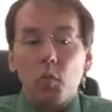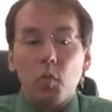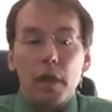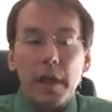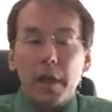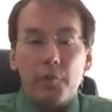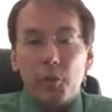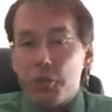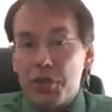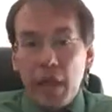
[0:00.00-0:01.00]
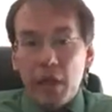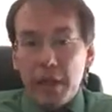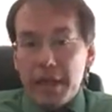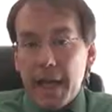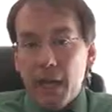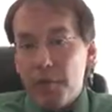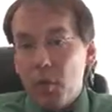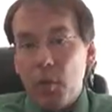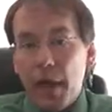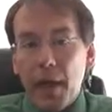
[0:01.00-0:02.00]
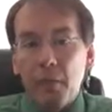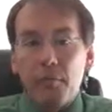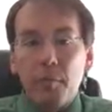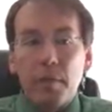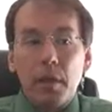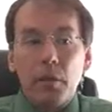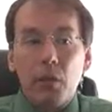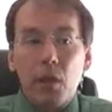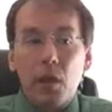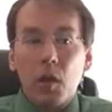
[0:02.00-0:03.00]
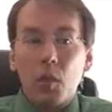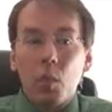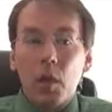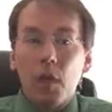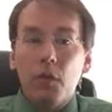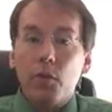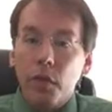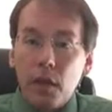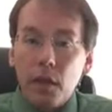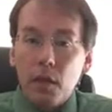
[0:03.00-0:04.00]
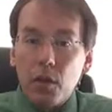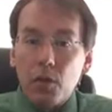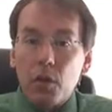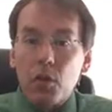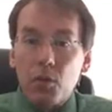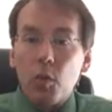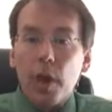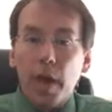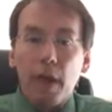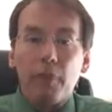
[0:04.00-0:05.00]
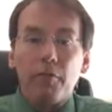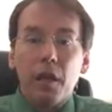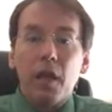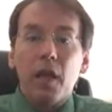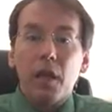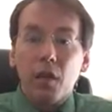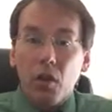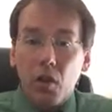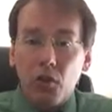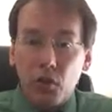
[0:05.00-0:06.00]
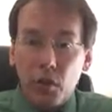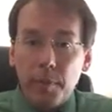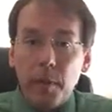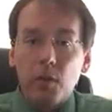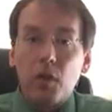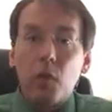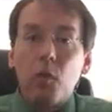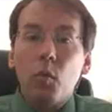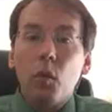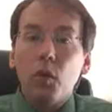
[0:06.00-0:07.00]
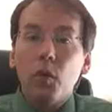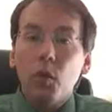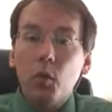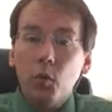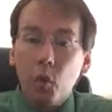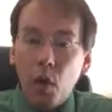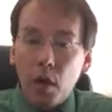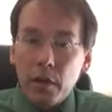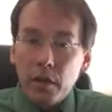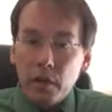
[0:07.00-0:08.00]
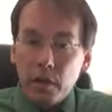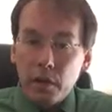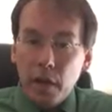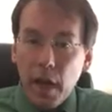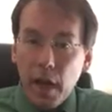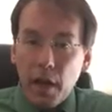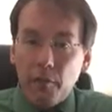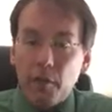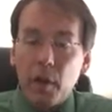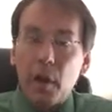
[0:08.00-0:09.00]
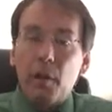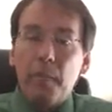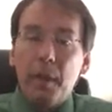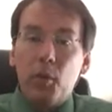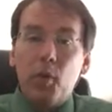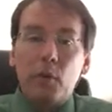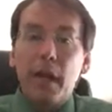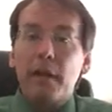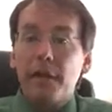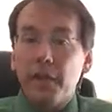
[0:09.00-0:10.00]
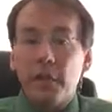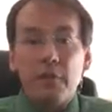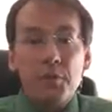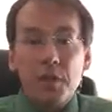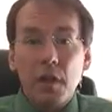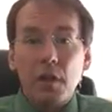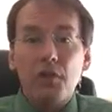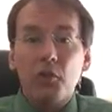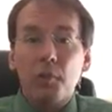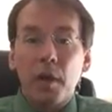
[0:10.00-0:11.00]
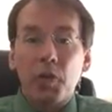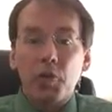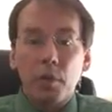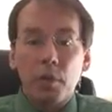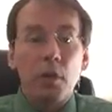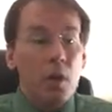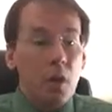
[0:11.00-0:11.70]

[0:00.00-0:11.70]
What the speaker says: what kind of personality type you have depends on what you think you have. It also depends on what you want to have. People who like to think of themselves as punctual